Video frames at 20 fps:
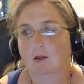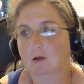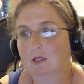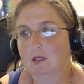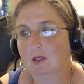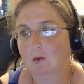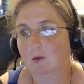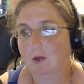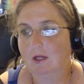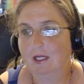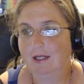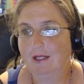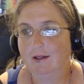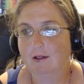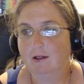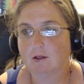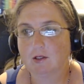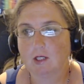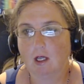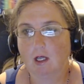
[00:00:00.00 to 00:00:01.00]
that you're holding
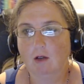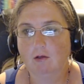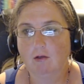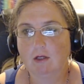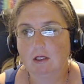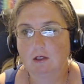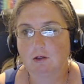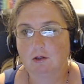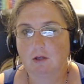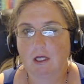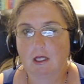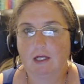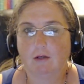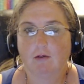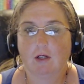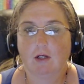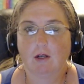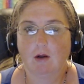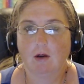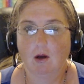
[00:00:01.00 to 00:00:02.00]
within yourself, and you're
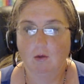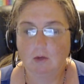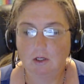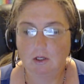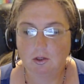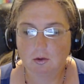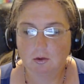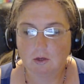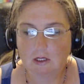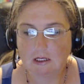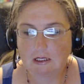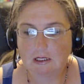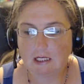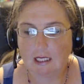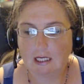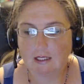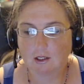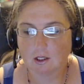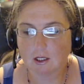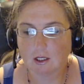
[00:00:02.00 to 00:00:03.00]
trying to figure out which one
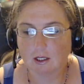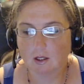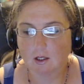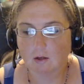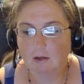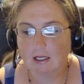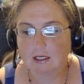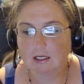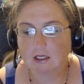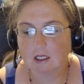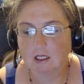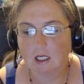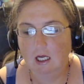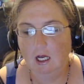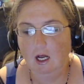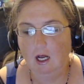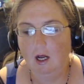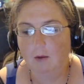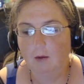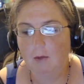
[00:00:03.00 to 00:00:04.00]
is actually correct.
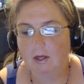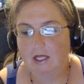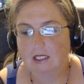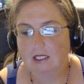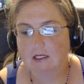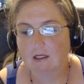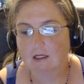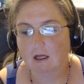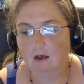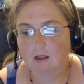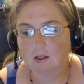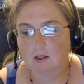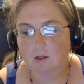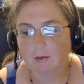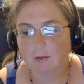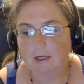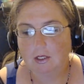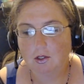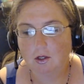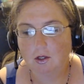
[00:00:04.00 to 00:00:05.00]
But this can
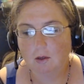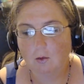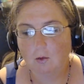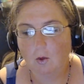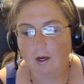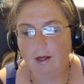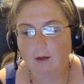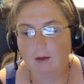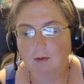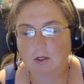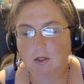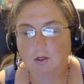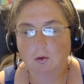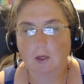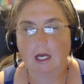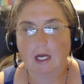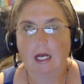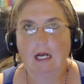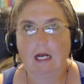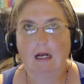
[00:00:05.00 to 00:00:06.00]
also be turmoil
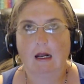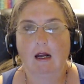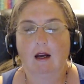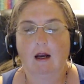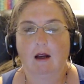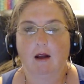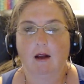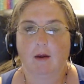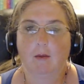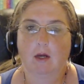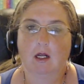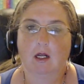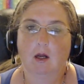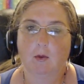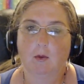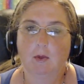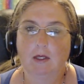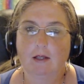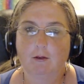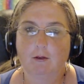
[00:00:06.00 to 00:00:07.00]
between a
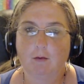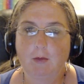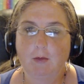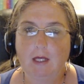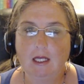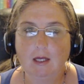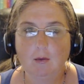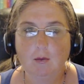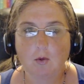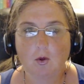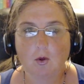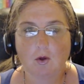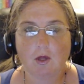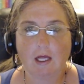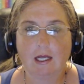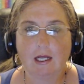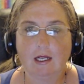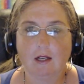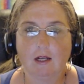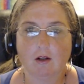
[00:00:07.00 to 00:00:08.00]
couple of
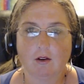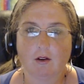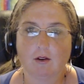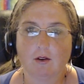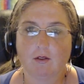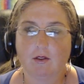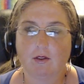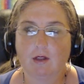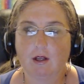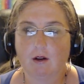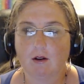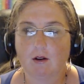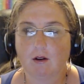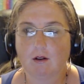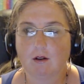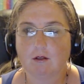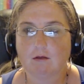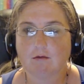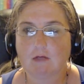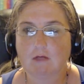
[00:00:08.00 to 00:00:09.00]
people, and
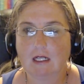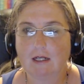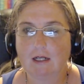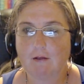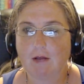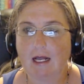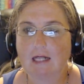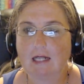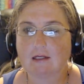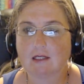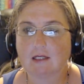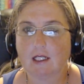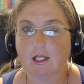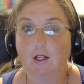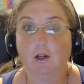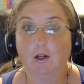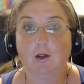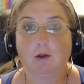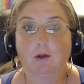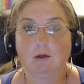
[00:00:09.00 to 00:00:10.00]
they're kind of
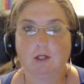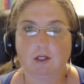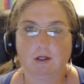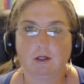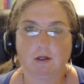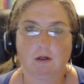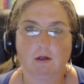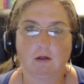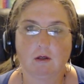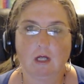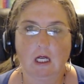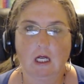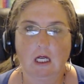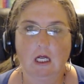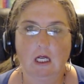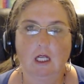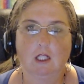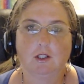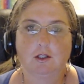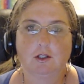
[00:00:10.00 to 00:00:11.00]
asking you to
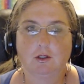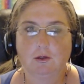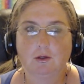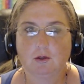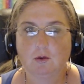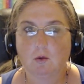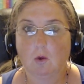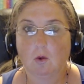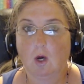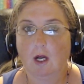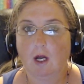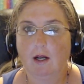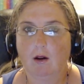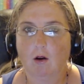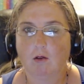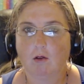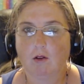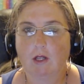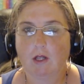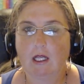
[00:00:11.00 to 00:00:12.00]
choose
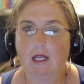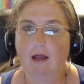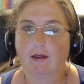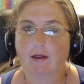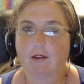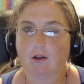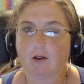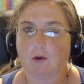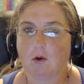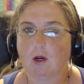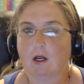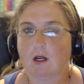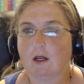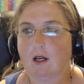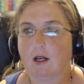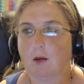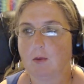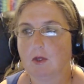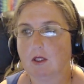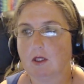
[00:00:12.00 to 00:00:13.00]
one over the other,
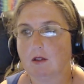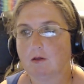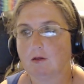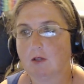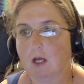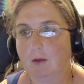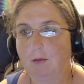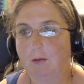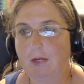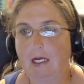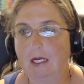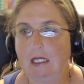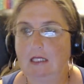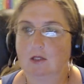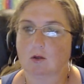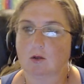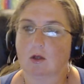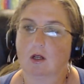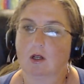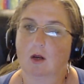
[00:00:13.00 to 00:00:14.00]
or a couple of
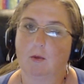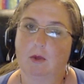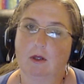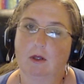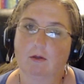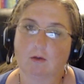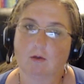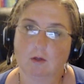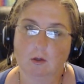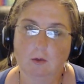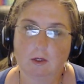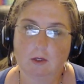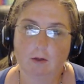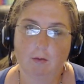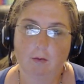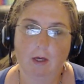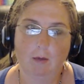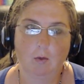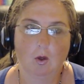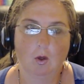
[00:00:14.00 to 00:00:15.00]
companies or a couple of
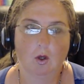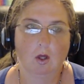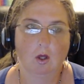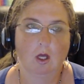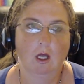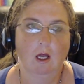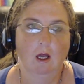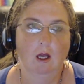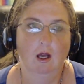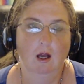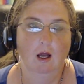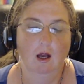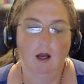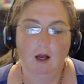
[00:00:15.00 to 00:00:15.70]
groups of people.